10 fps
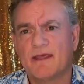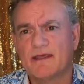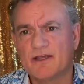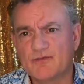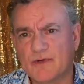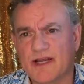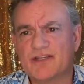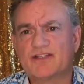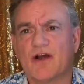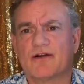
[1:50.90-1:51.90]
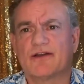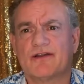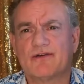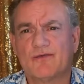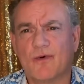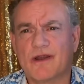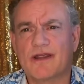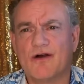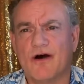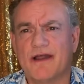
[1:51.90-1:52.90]
is when I started working
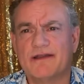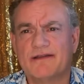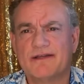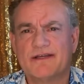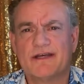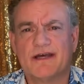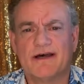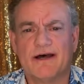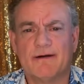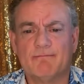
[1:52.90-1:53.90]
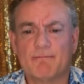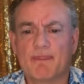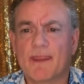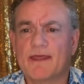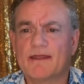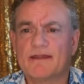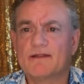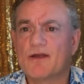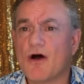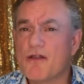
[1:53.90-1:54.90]
um,
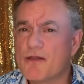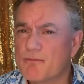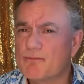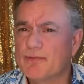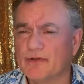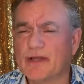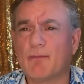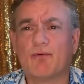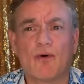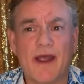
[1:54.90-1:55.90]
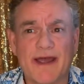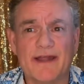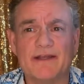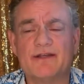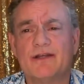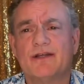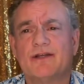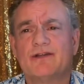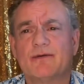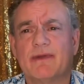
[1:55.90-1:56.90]
on building a brand
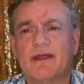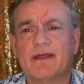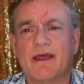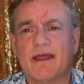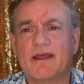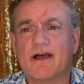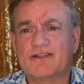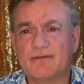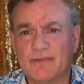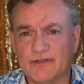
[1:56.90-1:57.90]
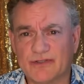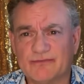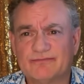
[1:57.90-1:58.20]
to be a custom builder.